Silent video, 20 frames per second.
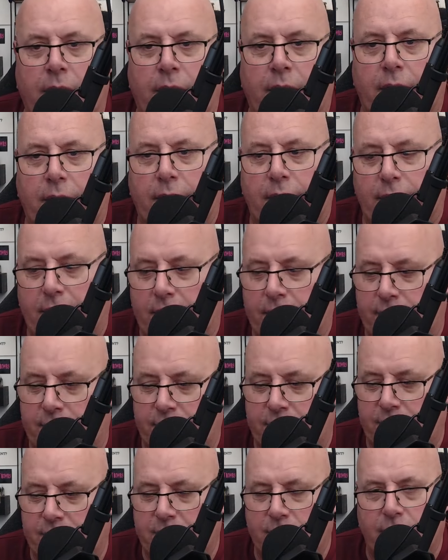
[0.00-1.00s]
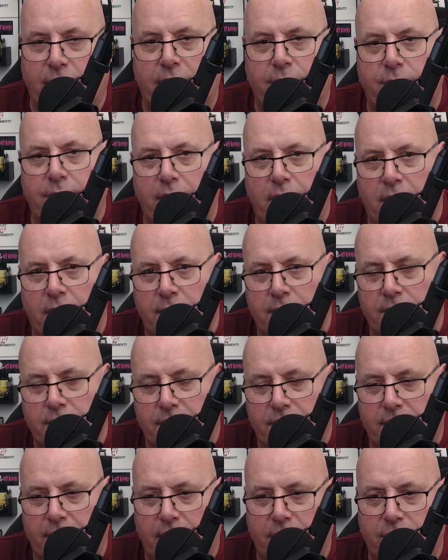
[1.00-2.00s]
And this is the way we are.
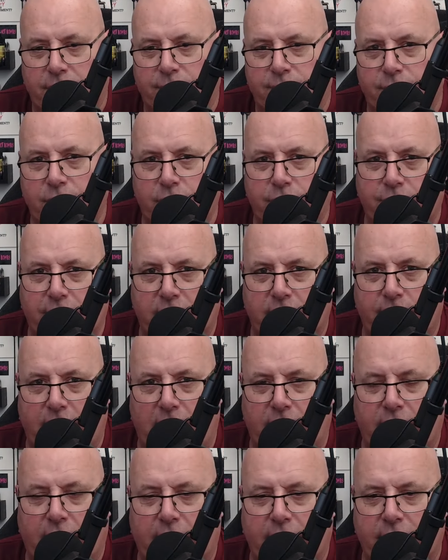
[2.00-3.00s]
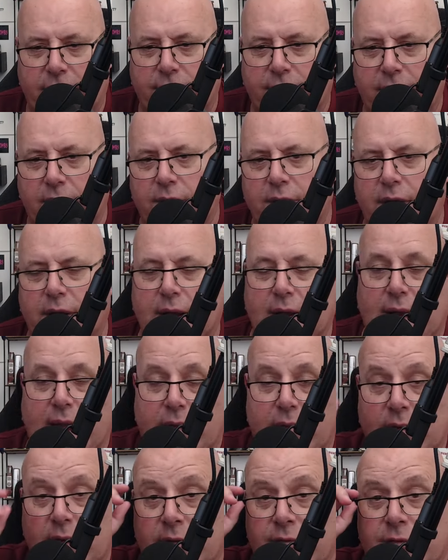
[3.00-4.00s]
Now, the good thing about that is you don't need a
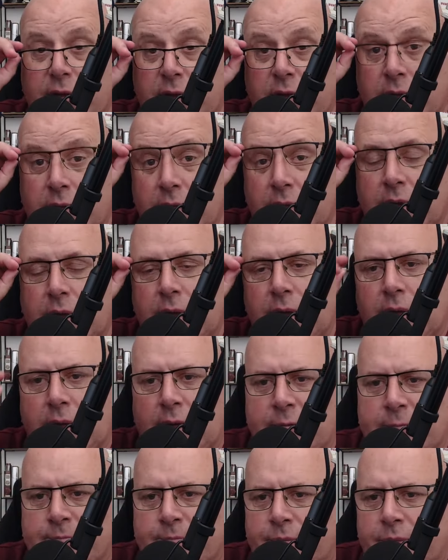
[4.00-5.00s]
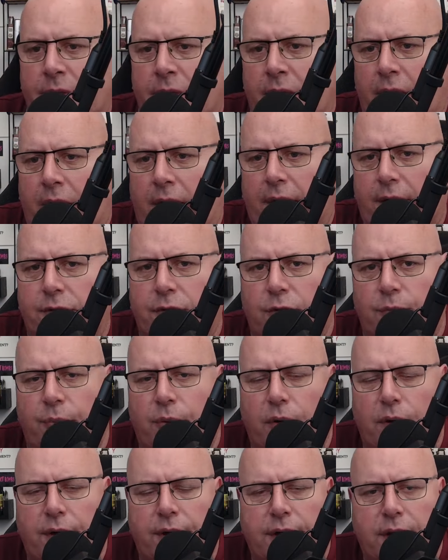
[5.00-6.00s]
cloud lifter. I just
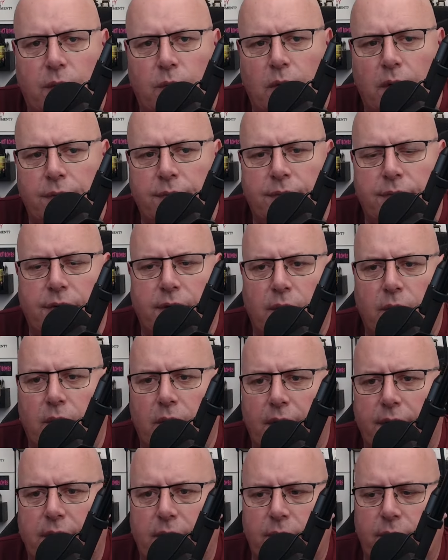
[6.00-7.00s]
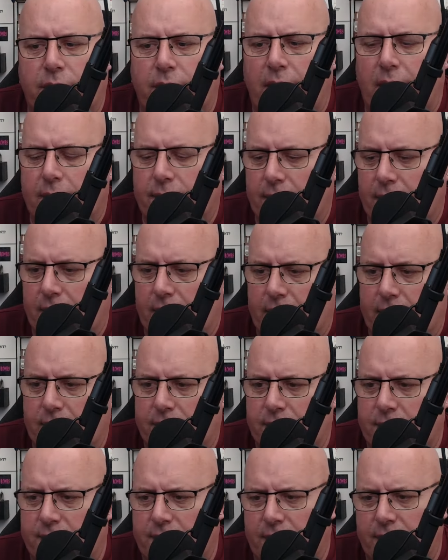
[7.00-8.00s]
bought a new one, so what I did with that, I
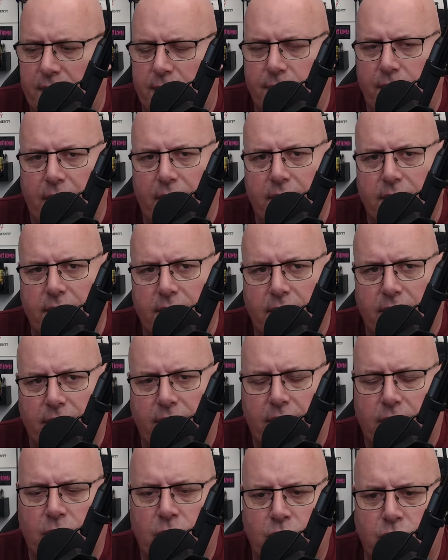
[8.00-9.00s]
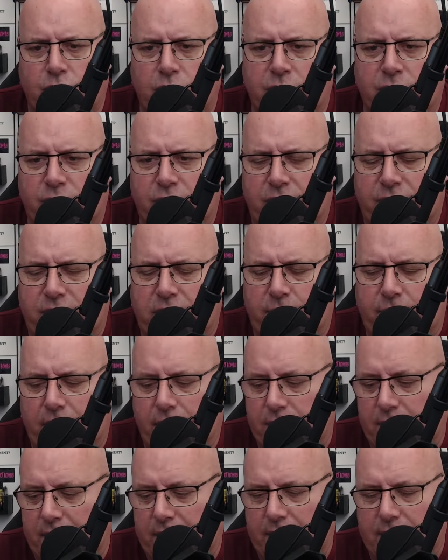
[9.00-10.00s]
actually sent it back, and they were
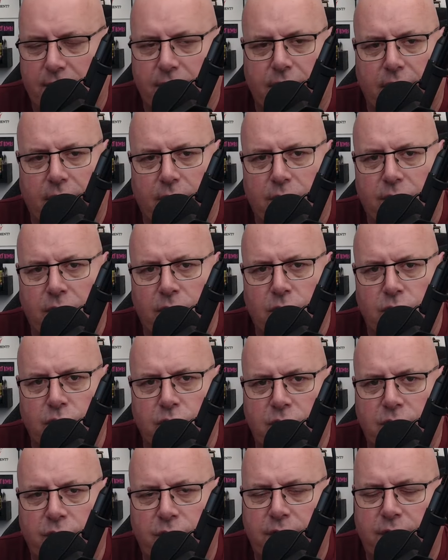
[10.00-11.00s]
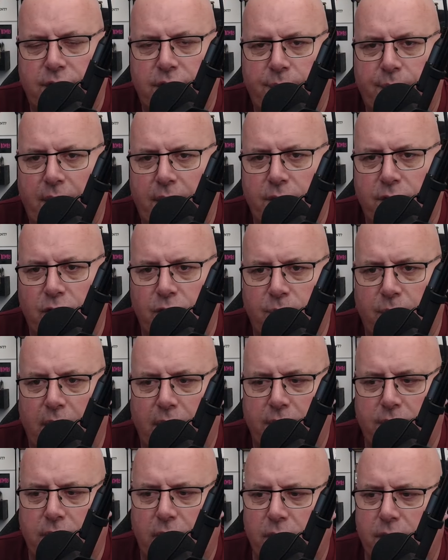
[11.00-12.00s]
£150 each, so that was £150 off
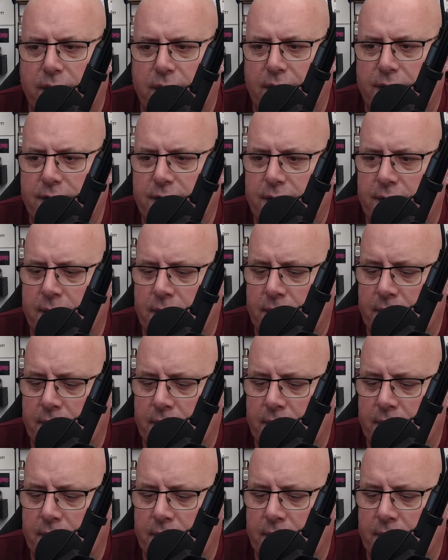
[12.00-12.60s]
my Rodecaster.